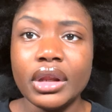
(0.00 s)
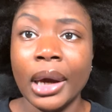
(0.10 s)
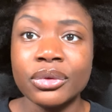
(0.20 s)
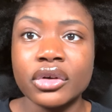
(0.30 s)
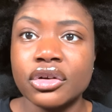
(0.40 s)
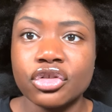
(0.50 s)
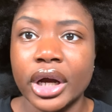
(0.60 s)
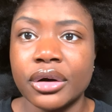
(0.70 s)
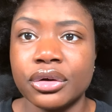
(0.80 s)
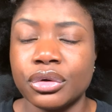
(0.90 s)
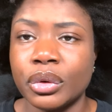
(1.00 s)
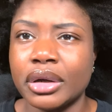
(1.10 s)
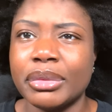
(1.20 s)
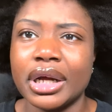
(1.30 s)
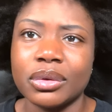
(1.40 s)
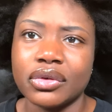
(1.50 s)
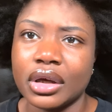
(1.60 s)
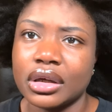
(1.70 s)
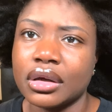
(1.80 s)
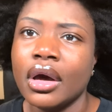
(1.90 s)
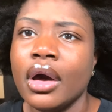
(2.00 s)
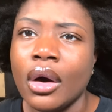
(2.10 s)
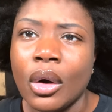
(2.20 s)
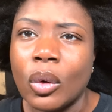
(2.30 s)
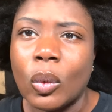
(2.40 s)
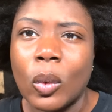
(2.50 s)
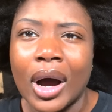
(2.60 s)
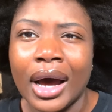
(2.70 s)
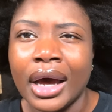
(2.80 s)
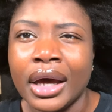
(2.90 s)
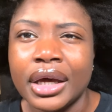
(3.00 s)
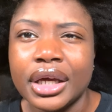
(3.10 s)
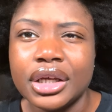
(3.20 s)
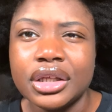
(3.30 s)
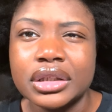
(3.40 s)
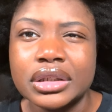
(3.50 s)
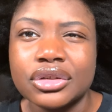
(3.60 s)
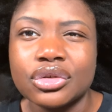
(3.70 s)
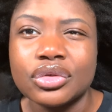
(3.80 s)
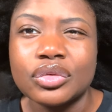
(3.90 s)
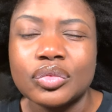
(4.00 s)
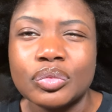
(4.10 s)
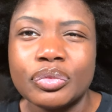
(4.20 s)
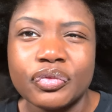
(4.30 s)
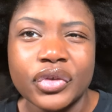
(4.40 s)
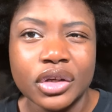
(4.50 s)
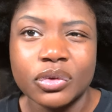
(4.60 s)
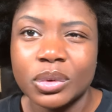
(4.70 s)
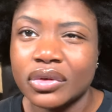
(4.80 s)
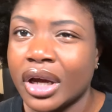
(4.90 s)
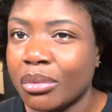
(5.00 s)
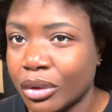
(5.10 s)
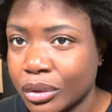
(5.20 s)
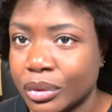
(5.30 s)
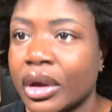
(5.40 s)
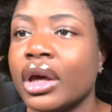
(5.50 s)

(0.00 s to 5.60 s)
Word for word: I was going to try out a new one, but I was like, why fix was not broke?